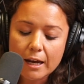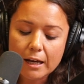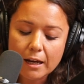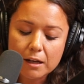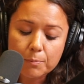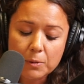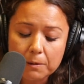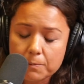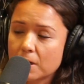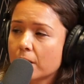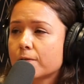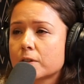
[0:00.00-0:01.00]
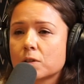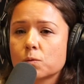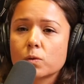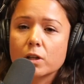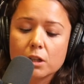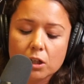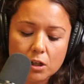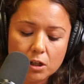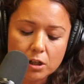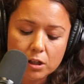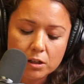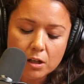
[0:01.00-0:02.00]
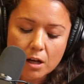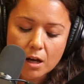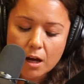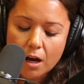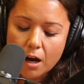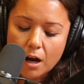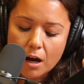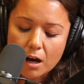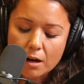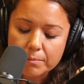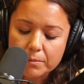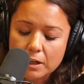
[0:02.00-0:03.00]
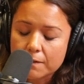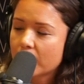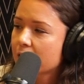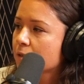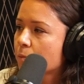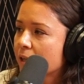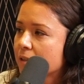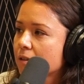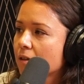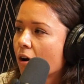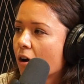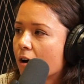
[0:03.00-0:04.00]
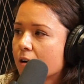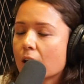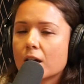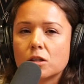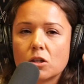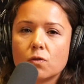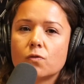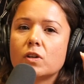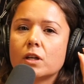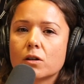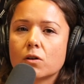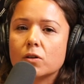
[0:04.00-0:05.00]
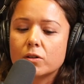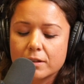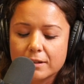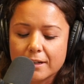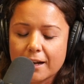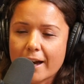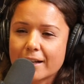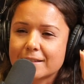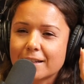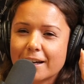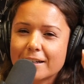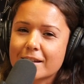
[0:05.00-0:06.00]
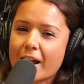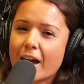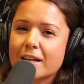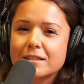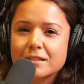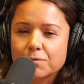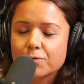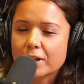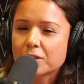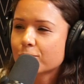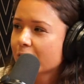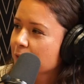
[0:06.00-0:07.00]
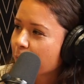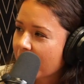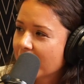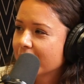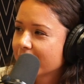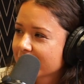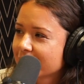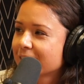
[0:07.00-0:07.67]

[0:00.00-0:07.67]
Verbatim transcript: And PPF is a really good um, investment on a new vehicle that has that nice, fresh, fresh paint.